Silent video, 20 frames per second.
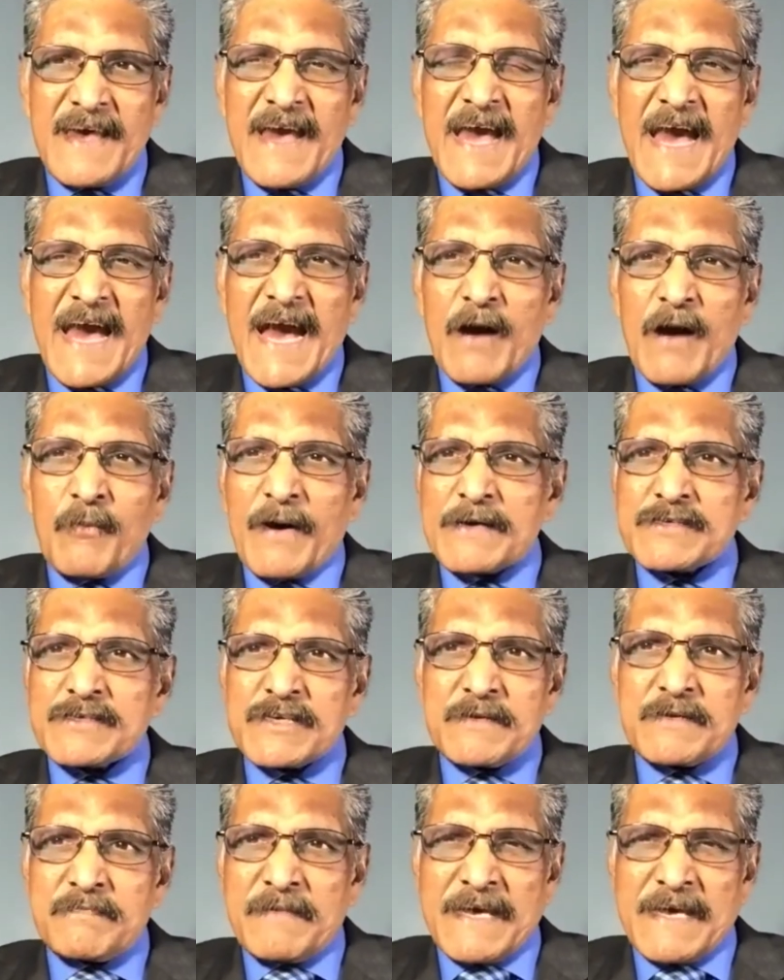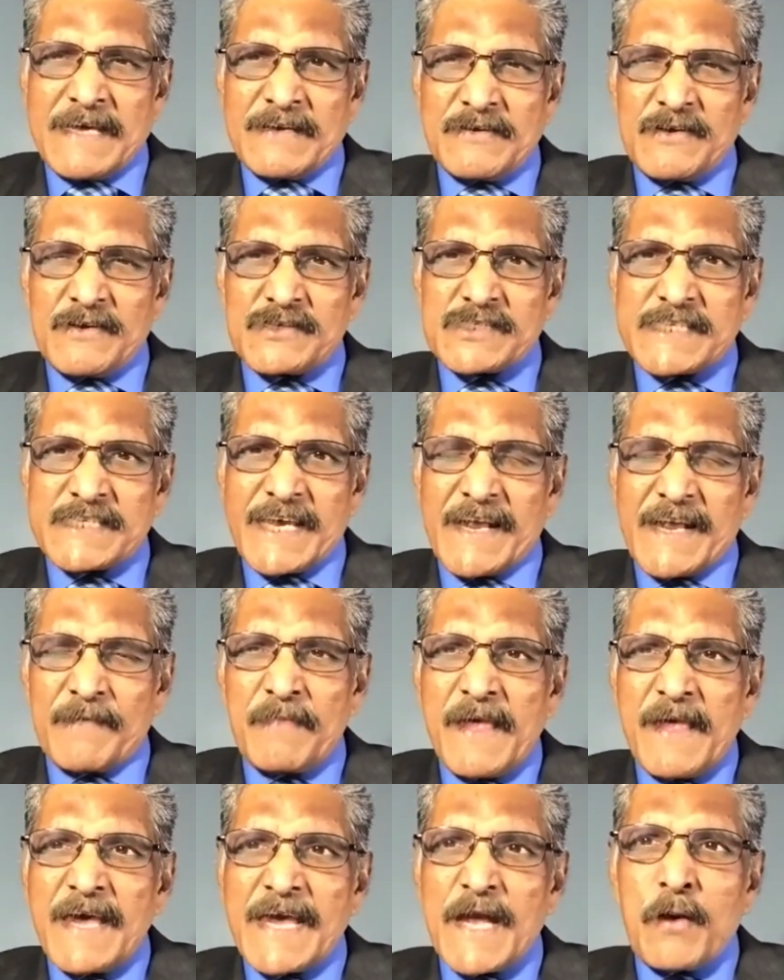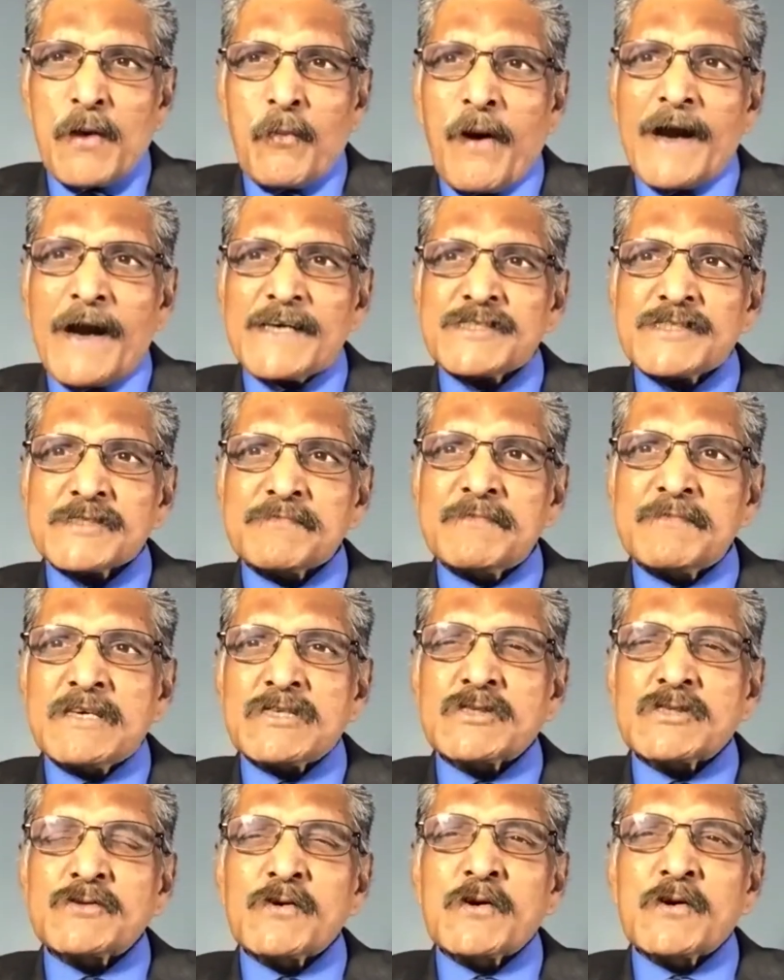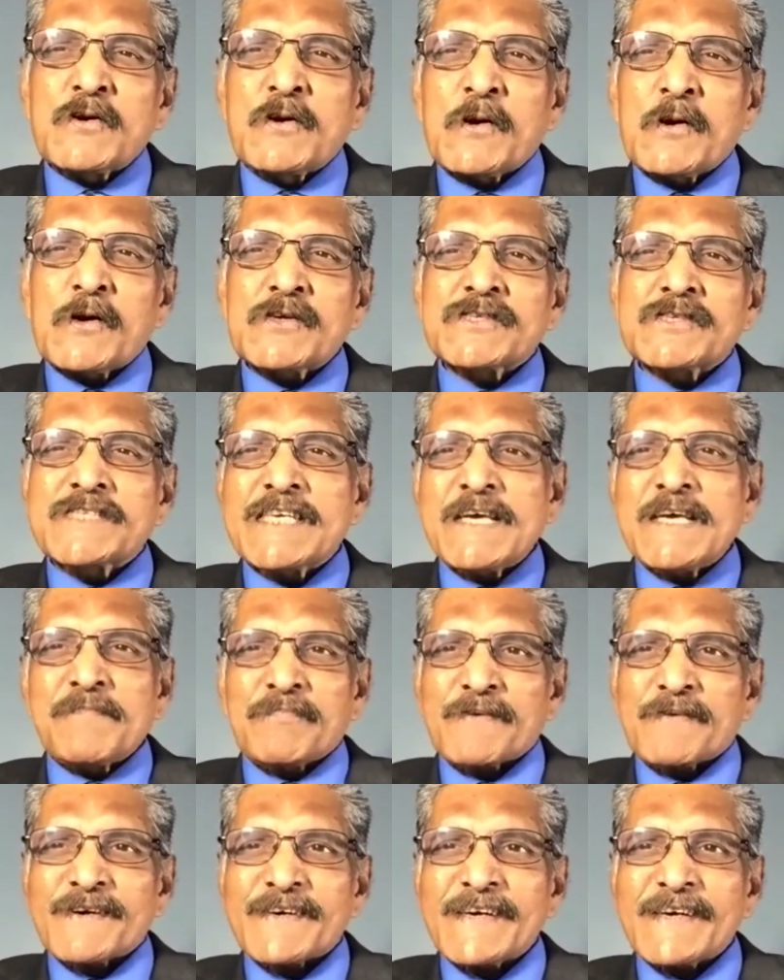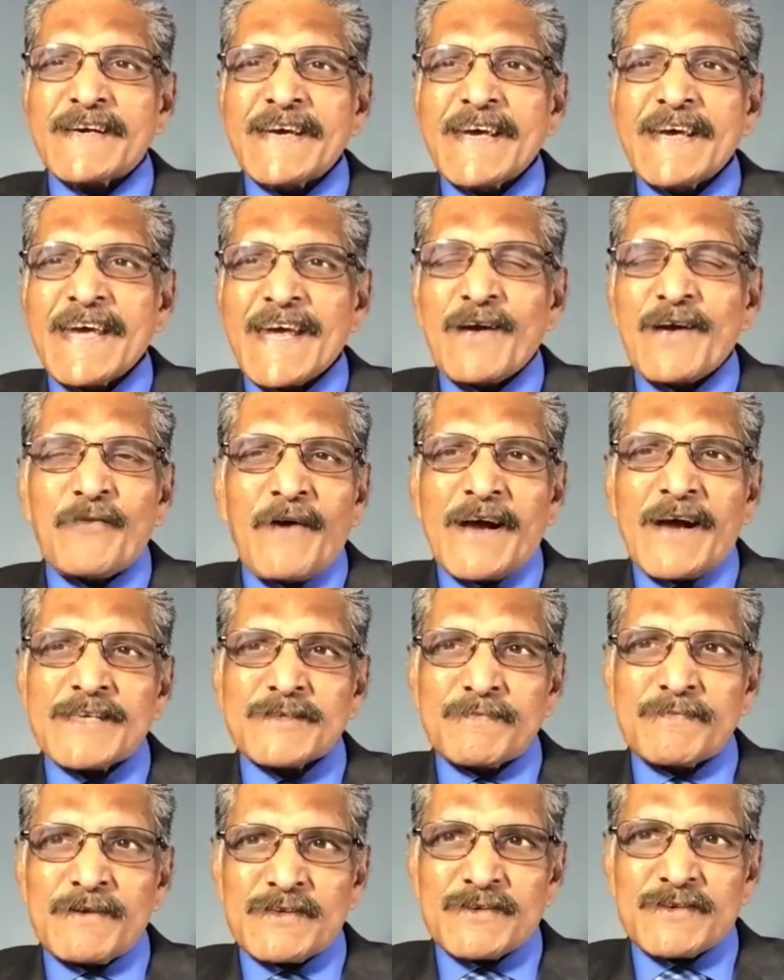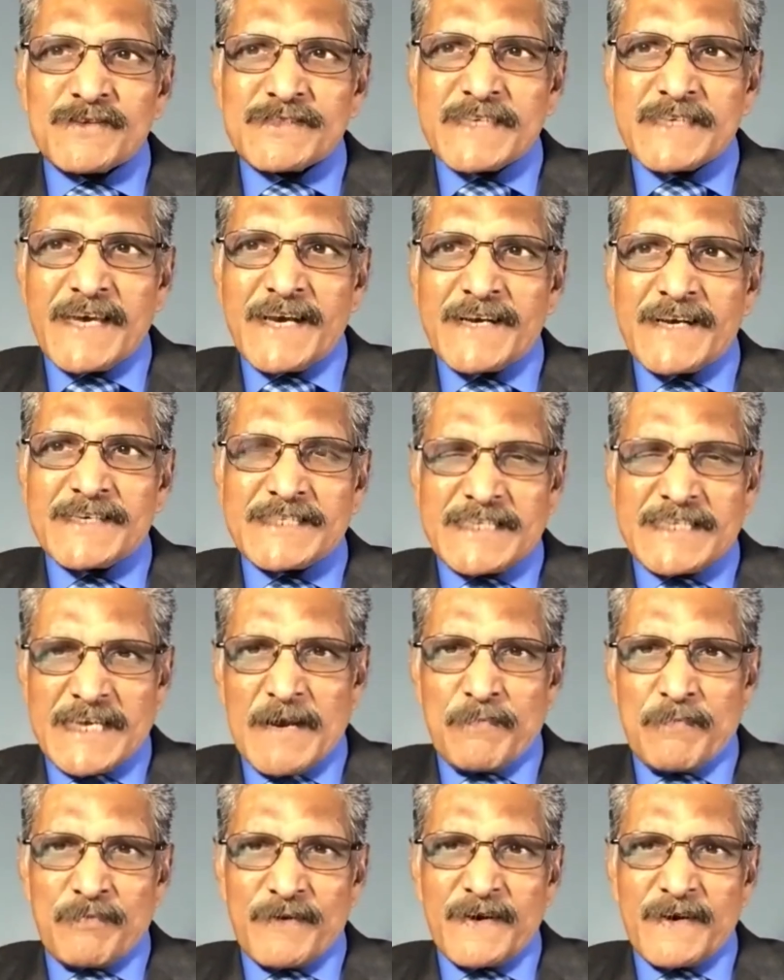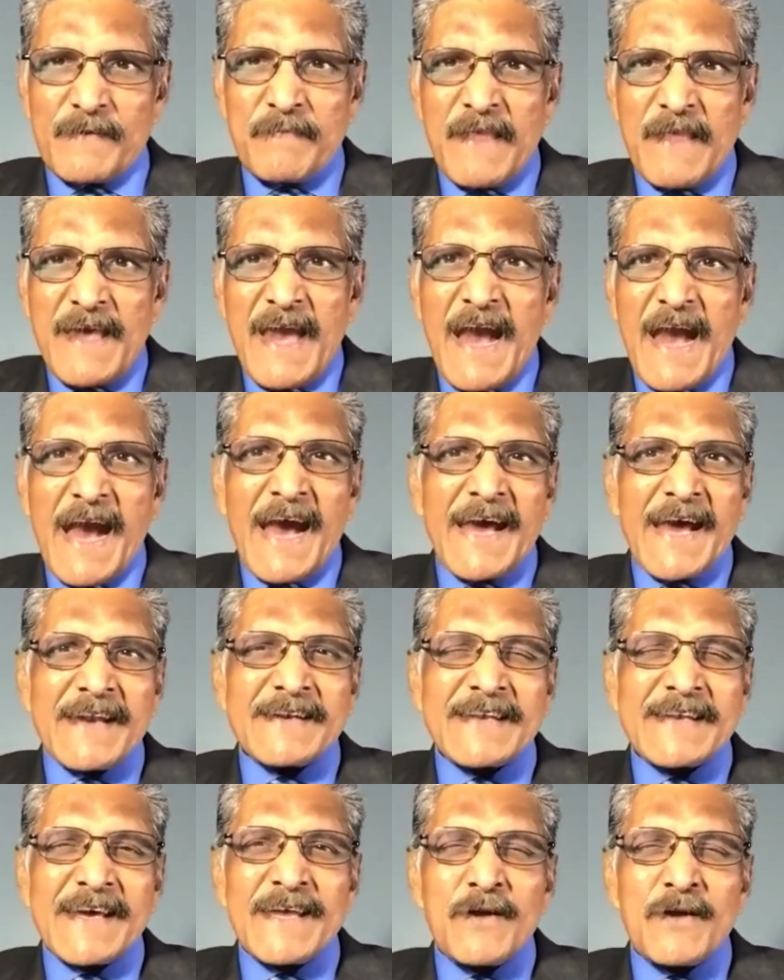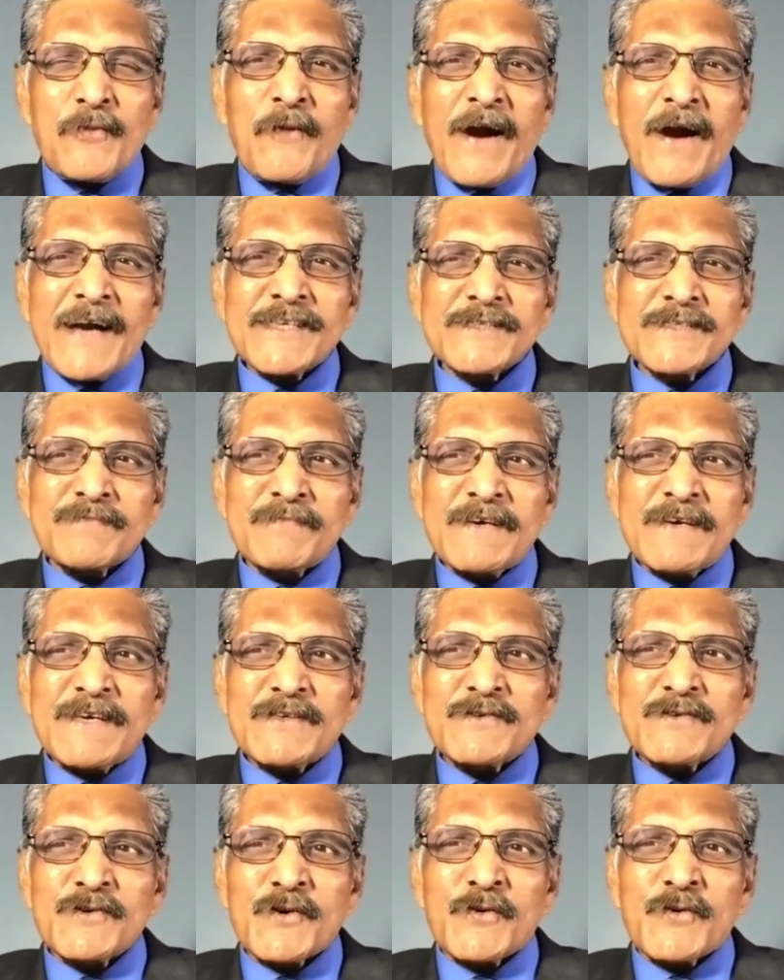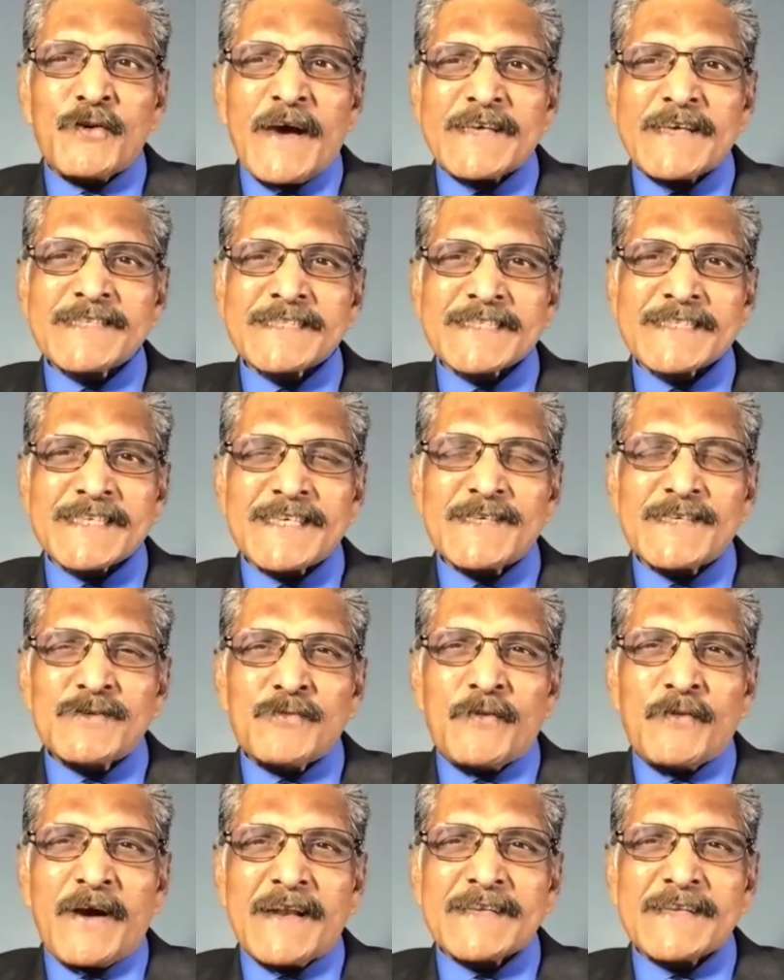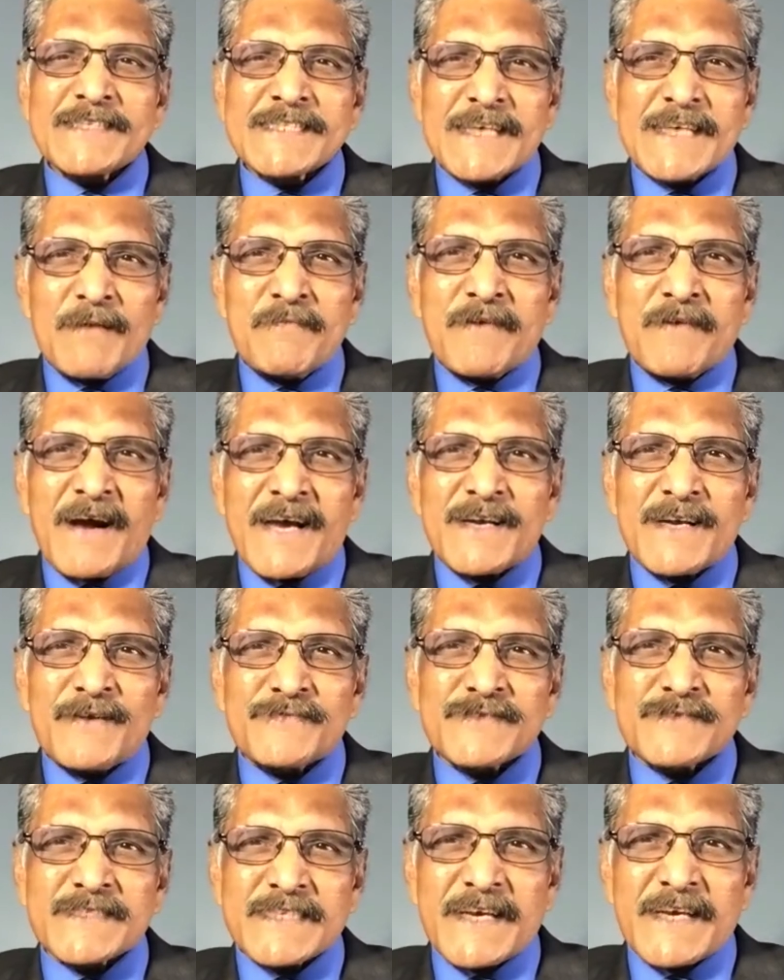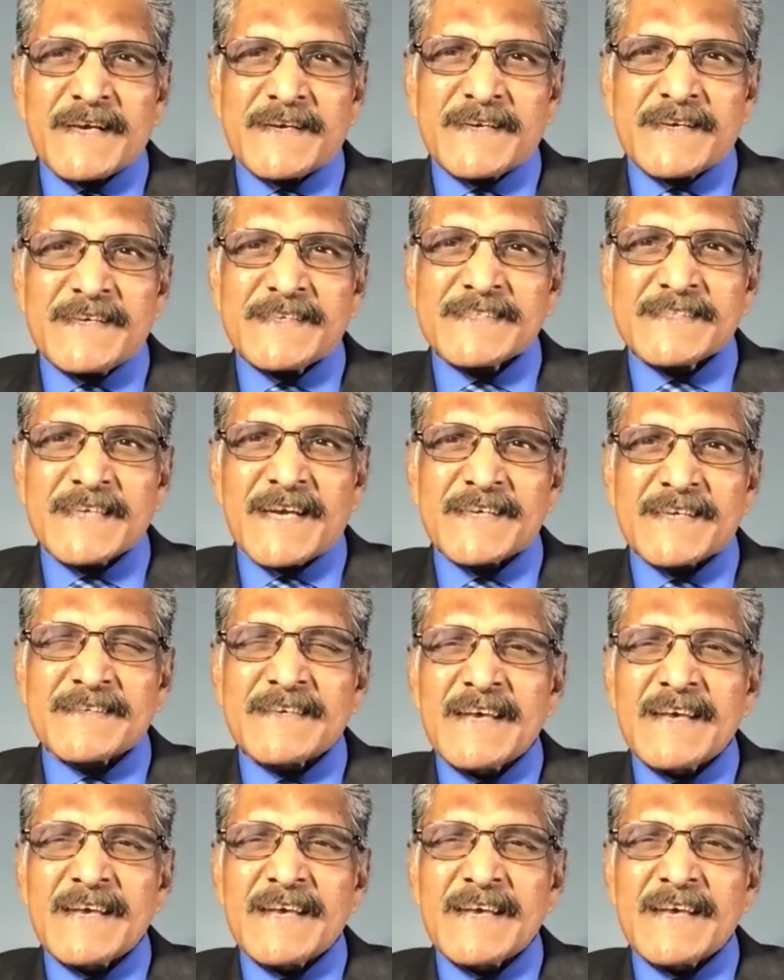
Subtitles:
What do you mean, you say? He wants me to go deeper. He wants me to think deeper. And he wants me to question when some kind of sickness or